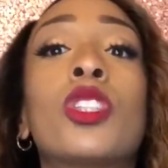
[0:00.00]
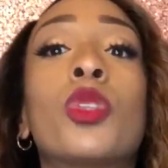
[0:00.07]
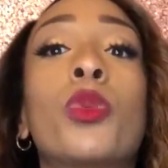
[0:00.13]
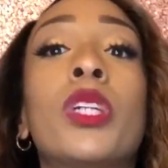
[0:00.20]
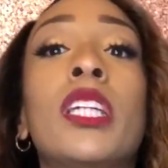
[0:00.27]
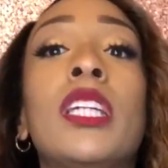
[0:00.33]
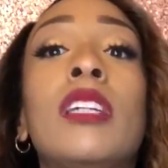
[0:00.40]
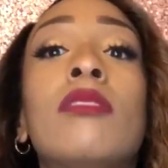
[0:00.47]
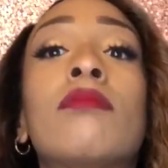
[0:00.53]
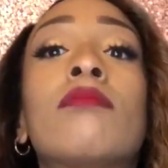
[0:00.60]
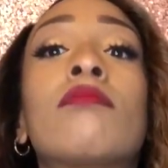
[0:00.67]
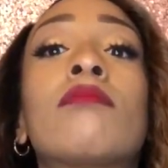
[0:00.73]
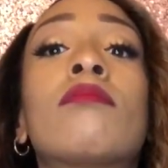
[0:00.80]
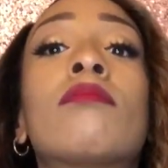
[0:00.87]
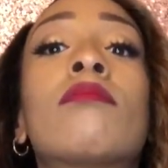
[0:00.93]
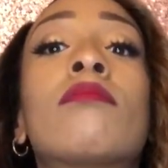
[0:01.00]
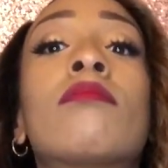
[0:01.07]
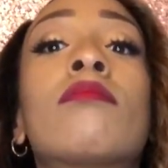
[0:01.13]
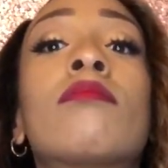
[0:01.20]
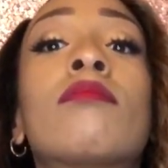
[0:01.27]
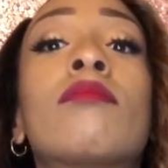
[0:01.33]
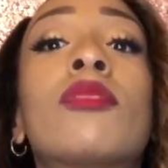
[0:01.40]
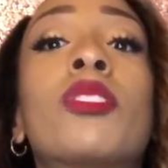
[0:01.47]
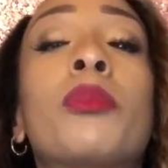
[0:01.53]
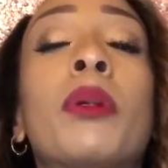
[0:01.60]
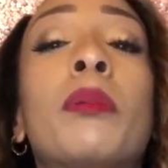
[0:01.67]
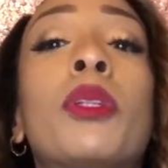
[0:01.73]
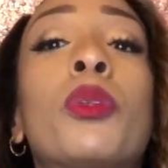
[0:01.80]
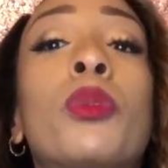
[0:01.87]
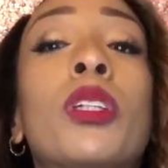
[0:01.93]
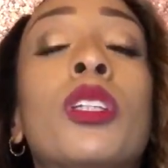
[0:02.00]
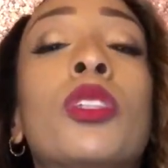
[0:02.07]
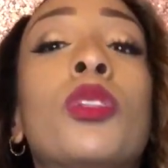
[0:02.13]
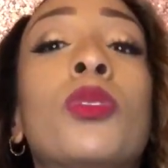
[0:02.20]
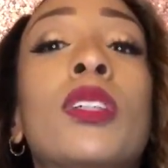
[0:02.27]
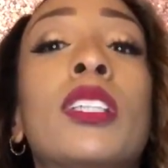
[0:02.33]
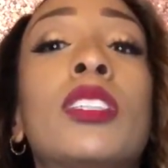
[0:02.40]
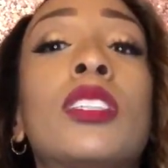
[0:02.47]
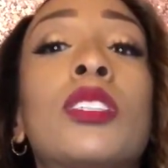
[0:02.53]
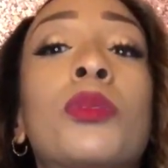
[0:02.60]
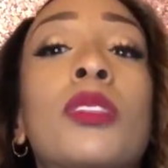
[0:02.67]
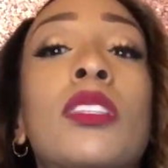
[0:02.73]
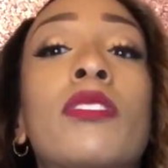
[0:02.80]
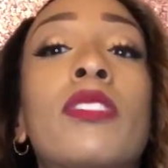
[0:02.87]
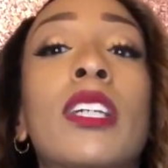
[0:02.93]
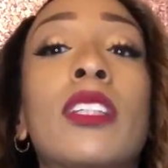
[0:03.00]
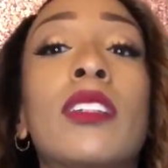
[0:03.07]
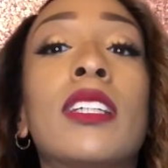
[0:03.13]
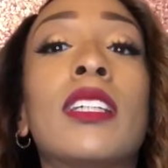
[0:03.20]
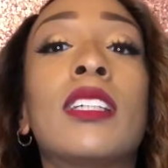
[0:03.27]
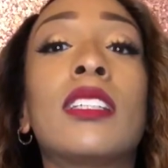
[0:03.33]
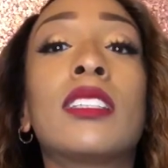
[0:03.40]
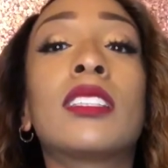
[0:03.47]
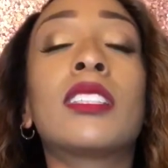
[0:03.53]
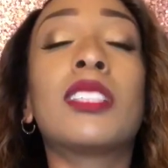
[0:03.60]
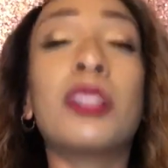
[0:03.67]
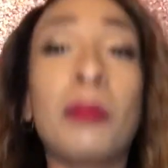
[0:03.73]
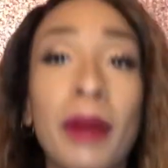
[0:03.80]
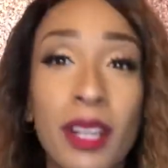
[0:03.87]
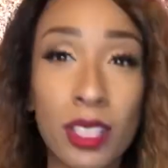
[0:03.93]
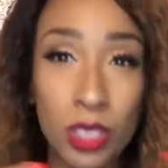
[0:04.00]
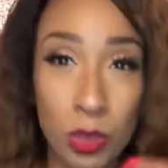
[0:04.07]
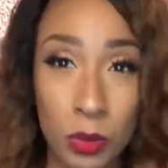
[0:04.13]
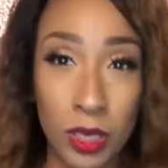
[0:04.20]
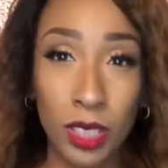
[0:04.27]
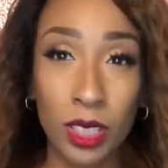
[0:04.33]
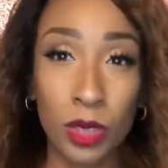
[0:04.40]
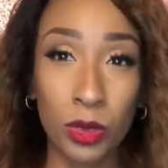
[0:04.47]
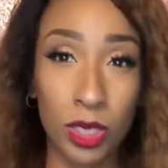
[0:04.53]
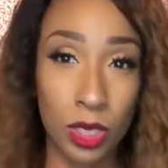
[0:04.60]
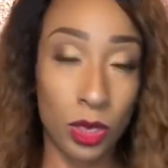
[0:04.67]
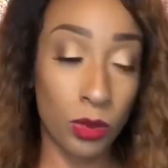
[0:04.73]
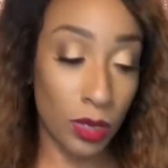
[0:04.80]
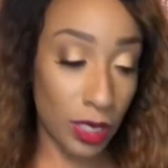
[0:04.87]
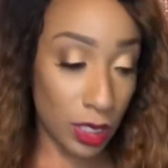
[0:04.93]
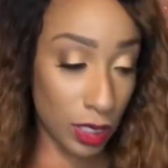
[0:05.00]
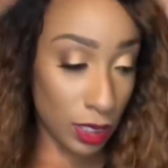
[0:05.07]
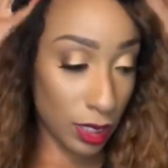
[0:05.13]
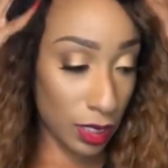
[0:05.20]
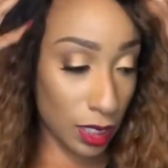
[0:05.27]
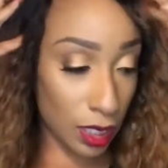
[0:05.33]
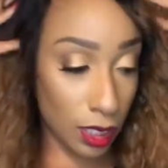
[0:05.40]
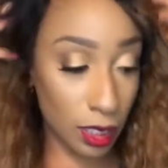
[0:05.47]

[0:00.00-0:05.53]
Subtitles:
20, maybe 22 inches with the feather ends. About 20, 22 inches.